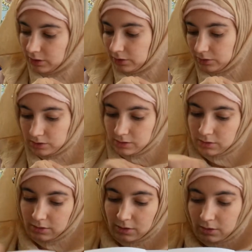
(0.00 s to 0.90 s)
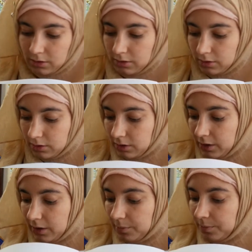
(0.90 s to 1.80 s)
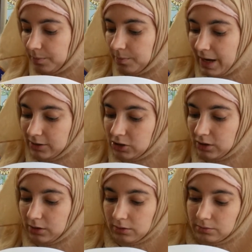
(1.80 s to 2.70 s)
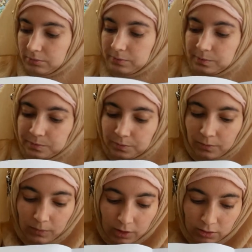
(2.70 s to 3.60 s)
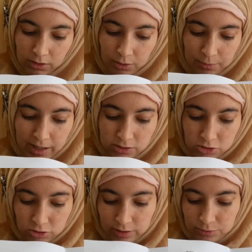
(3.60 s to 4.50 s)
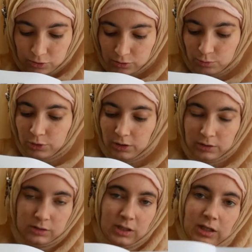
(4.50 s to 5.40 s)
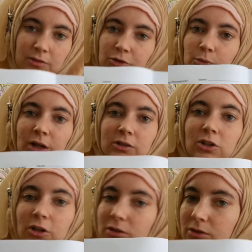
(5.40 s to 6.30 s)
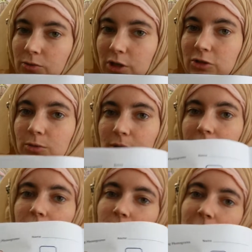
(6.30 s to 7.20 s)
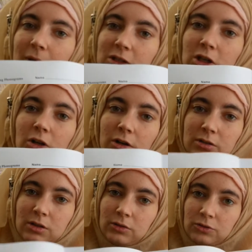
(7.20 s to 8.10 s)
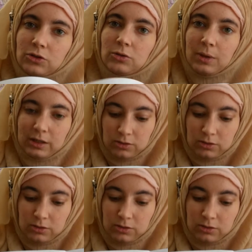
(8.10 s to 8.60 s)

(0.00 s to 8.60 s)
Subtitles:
There's matching, you know, manuscript to books, and if you bought the cursive workbook, you'd be matching cursive to